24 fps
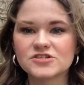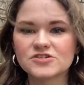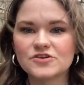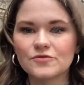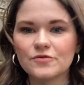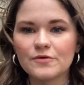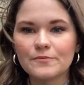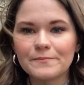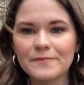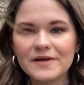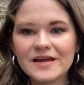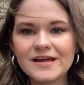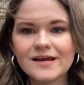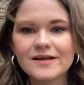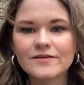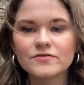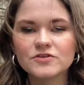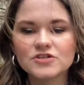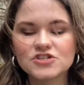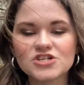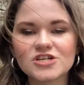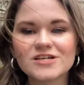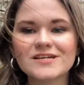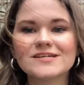So the meat,
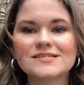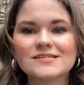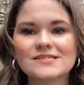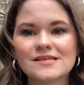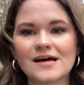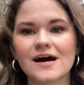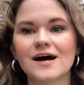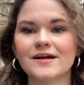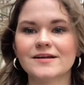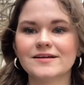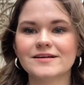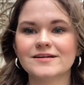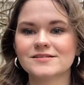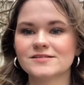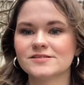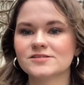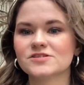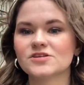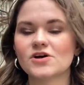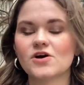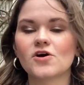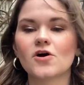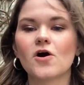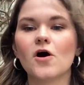the cheese, the
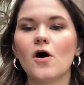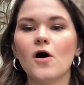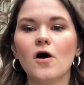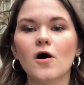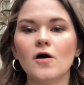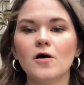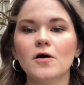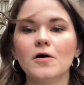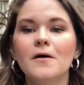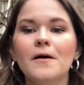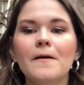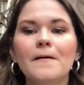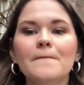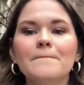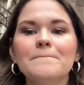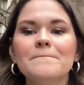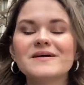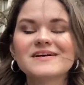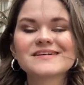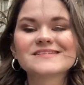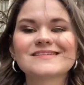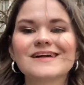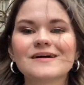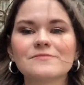onions are all
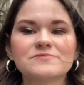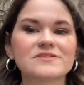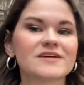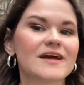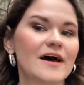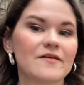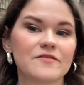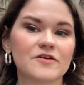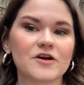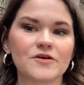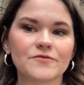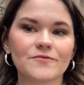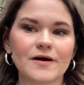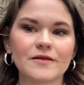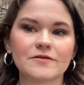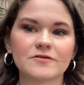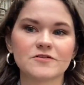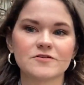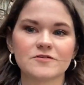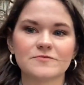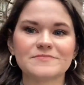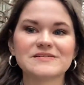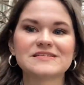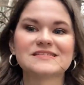mixed up together rather
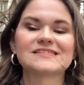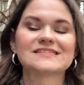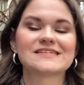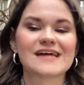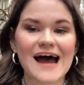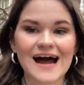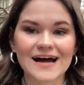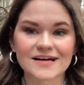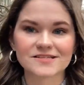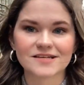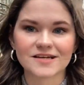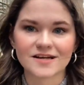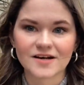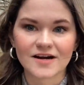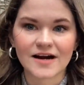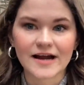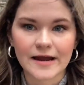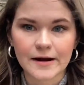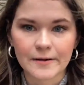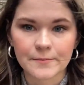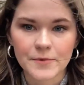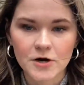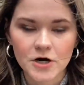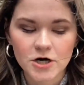than being stacked like on a
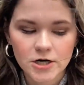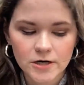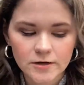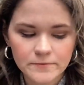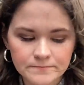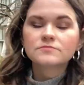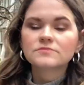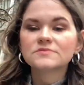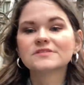hamburger.